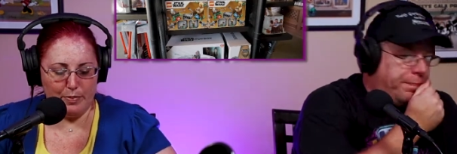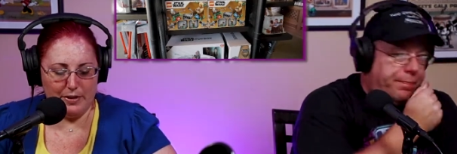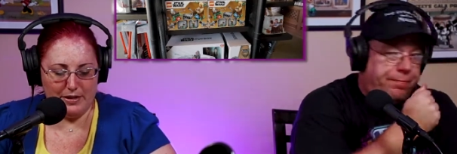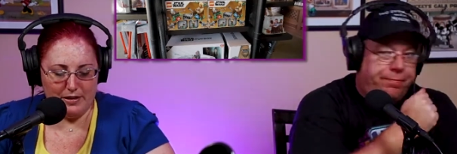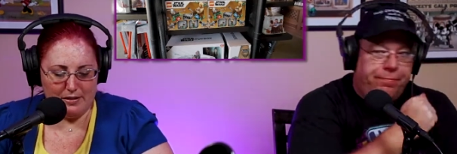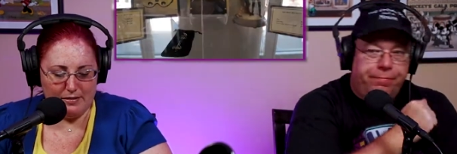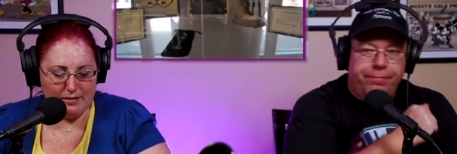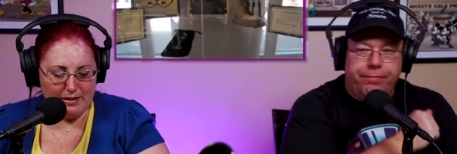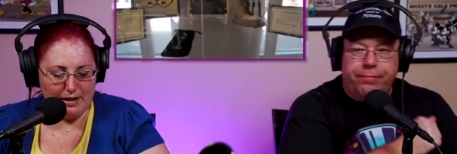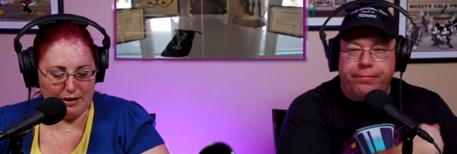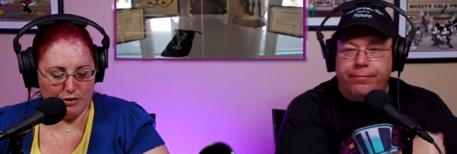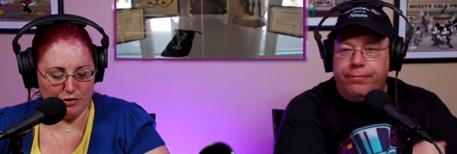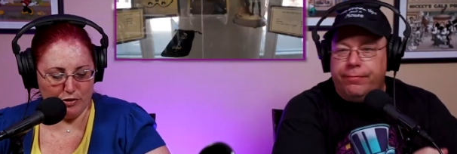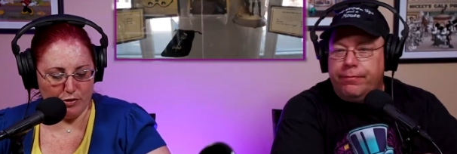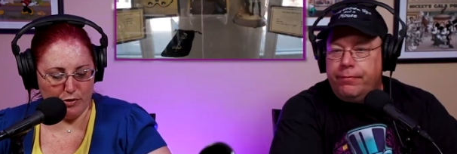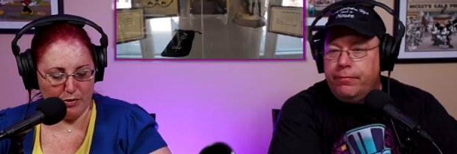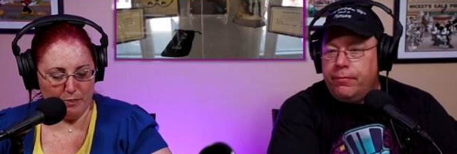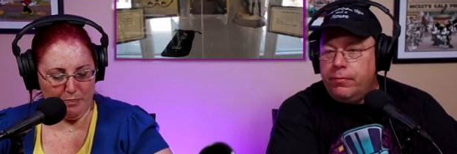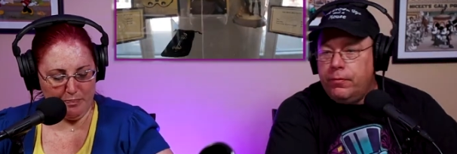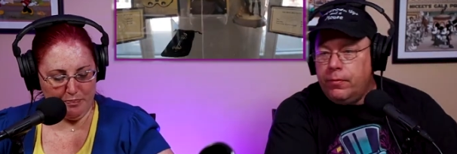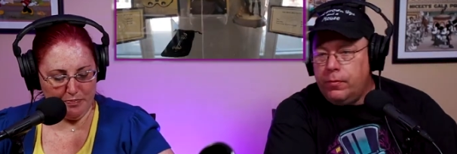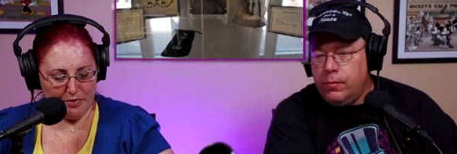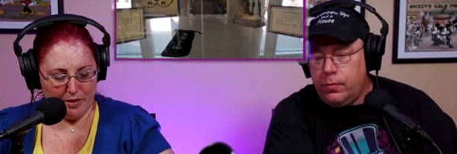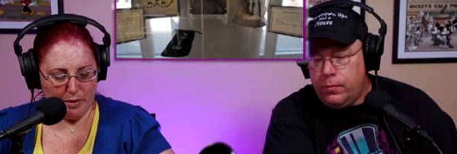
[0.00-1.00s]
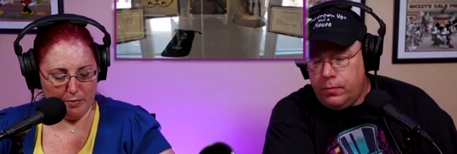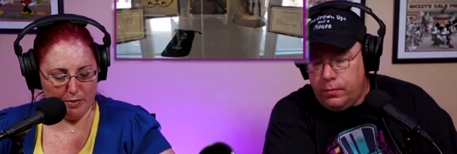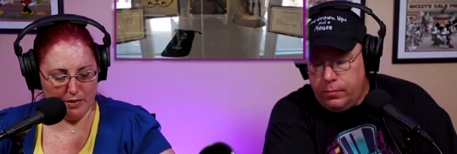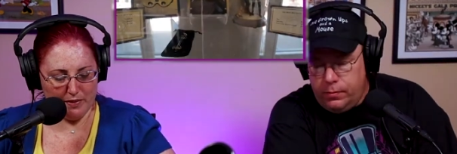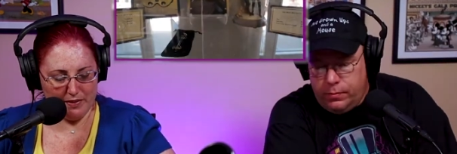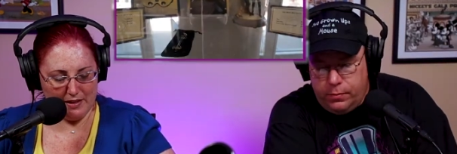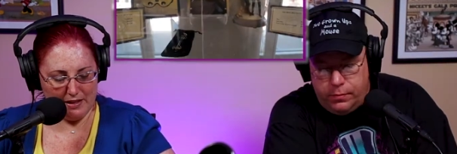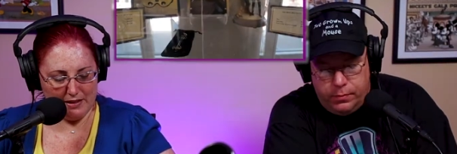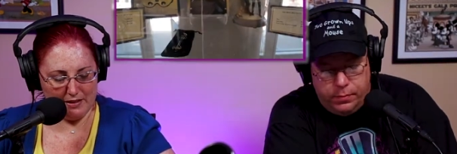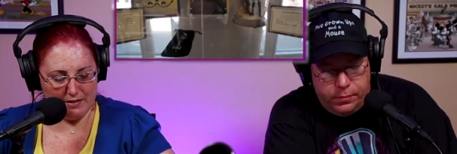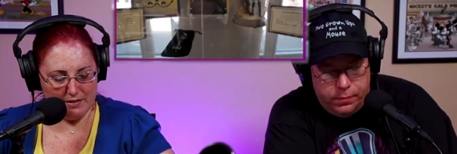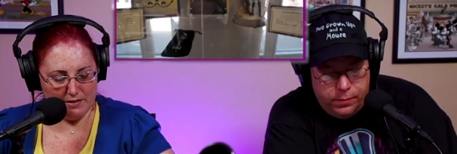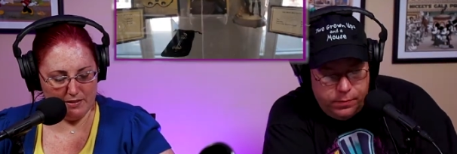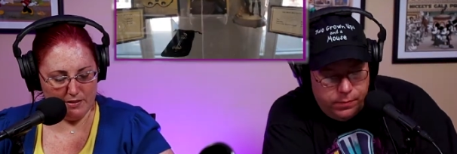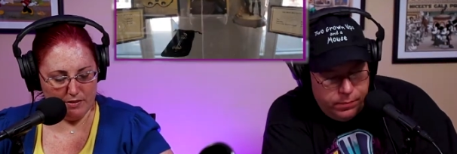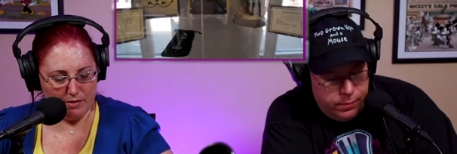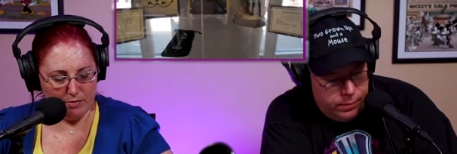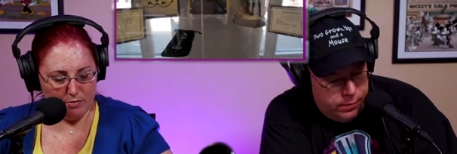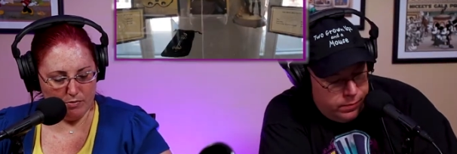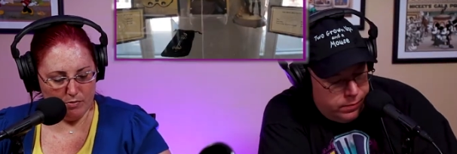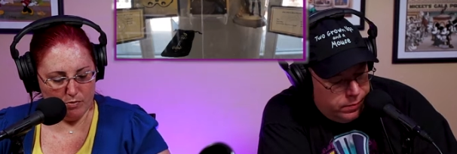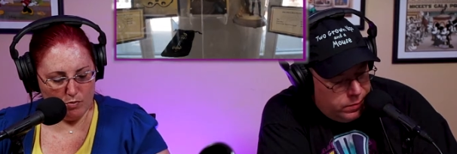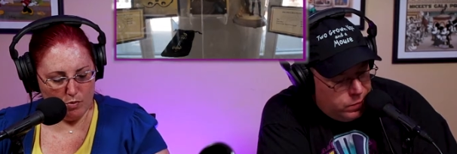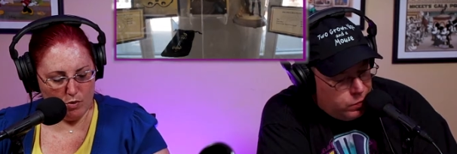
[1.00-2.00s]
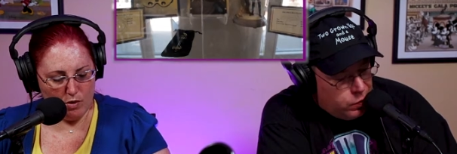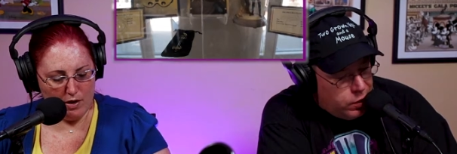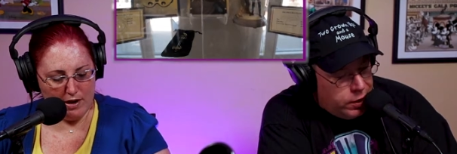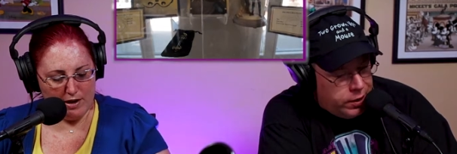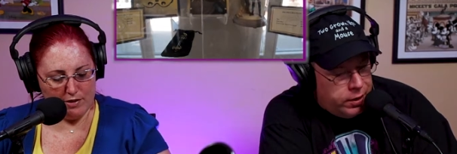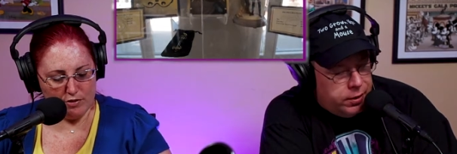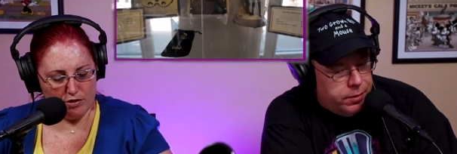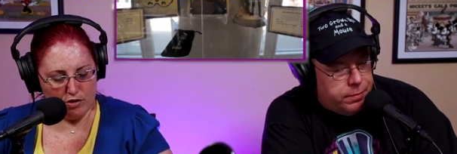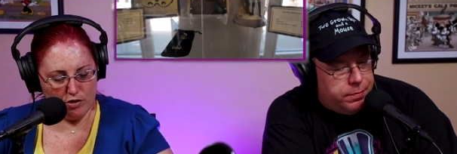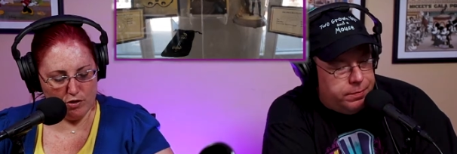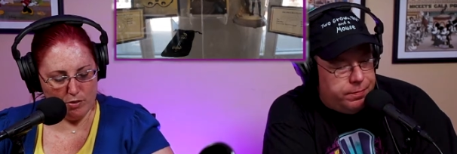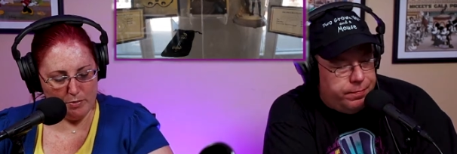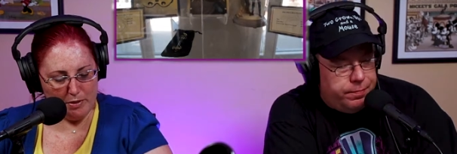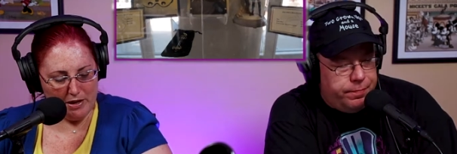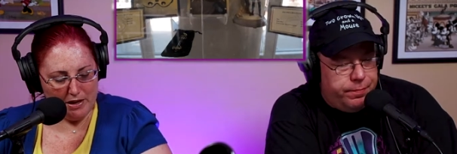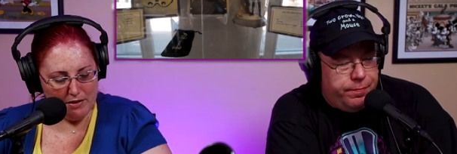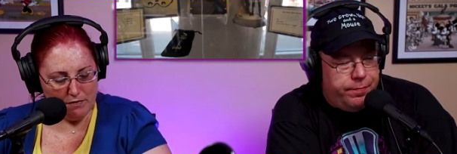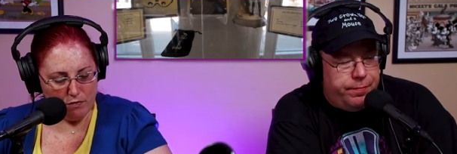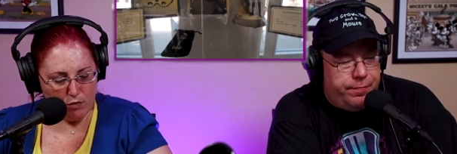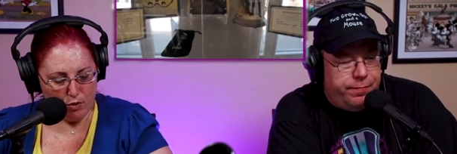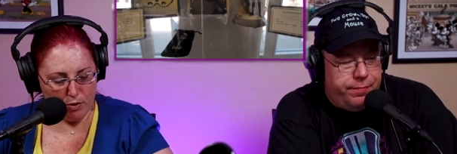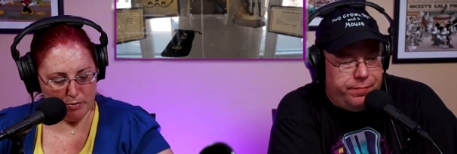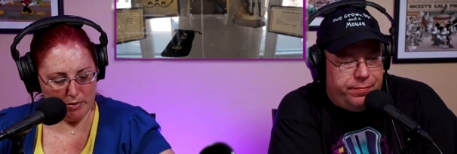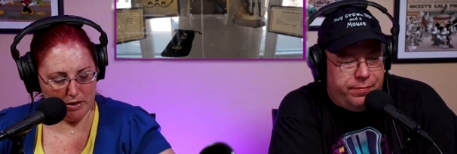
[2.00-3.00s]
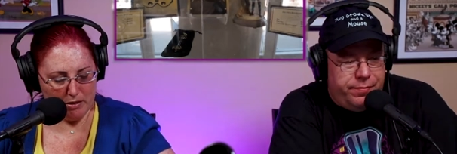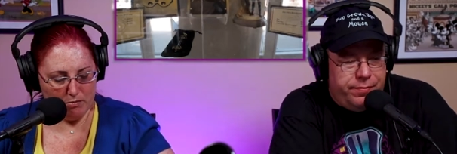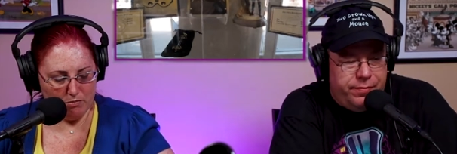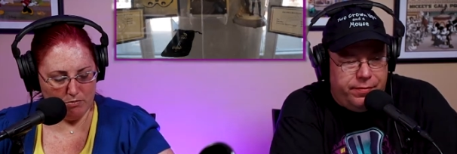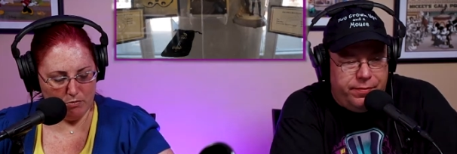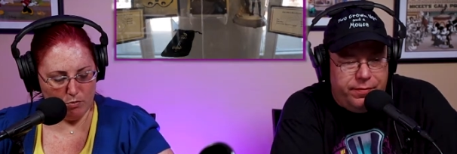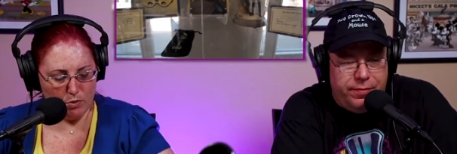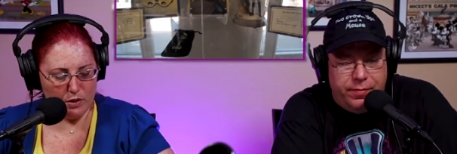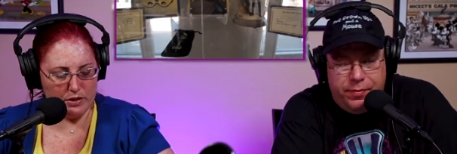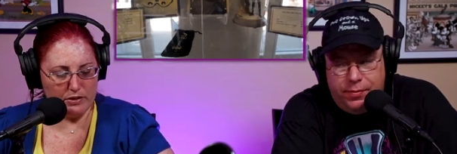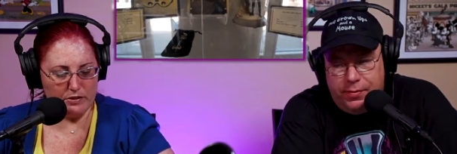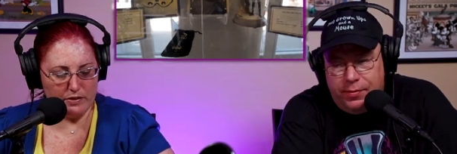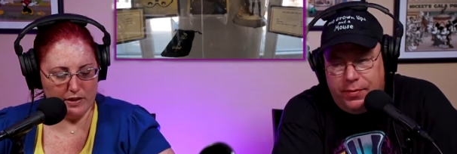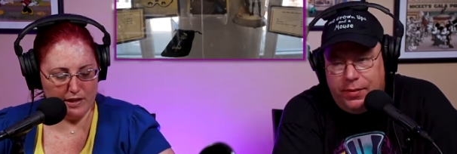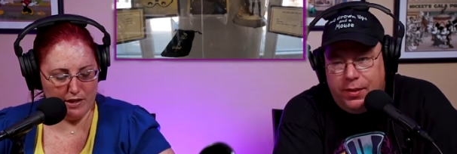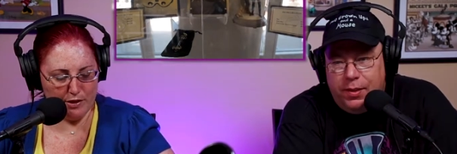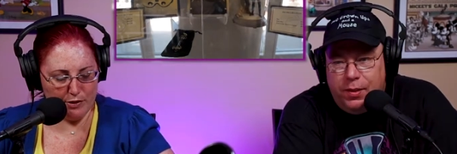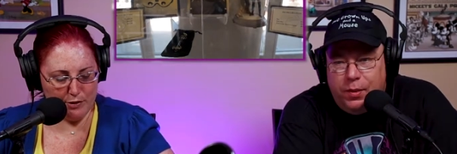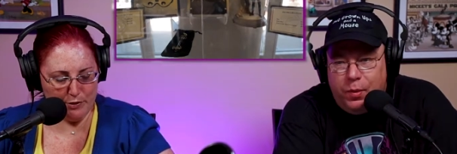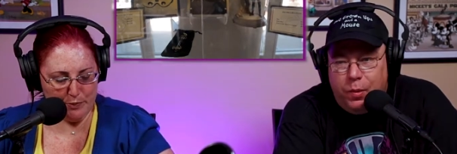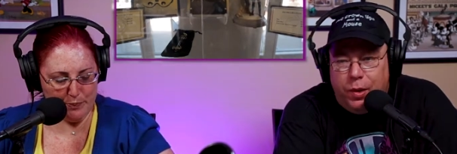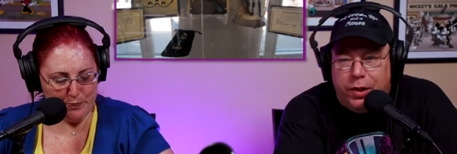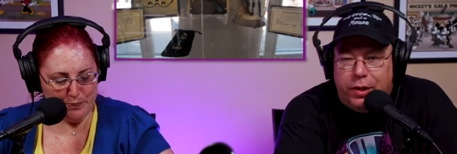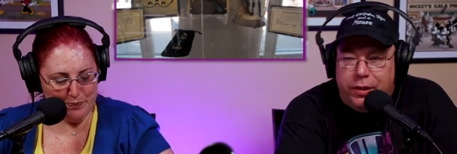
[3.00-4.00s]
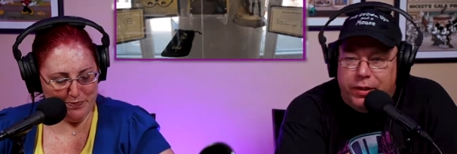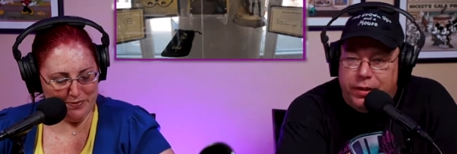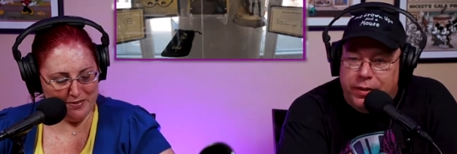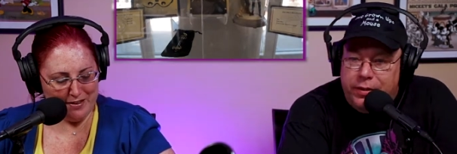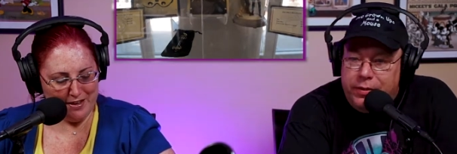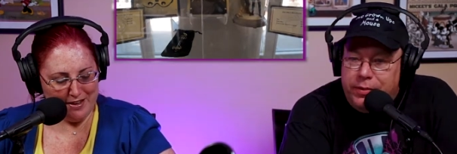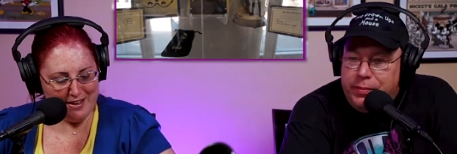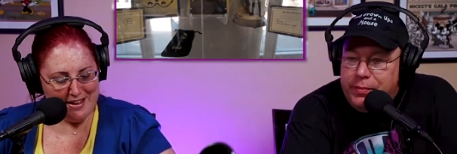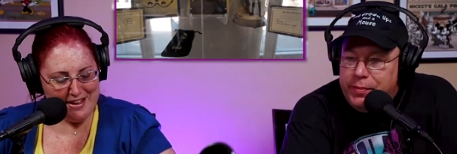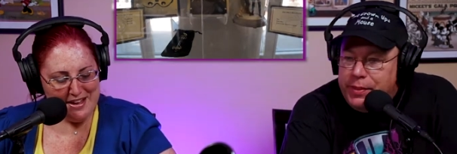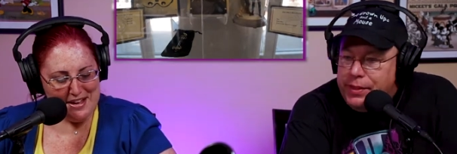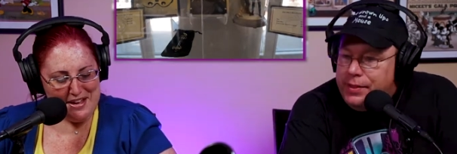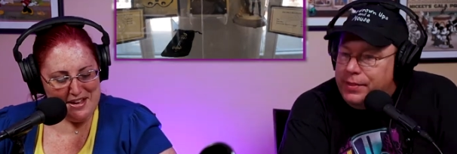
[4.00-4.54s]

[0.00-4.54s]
Speaker 1: a Biddy satchel. I bought that in there, or right. asked you to buy it for me. One or the other. One or the other.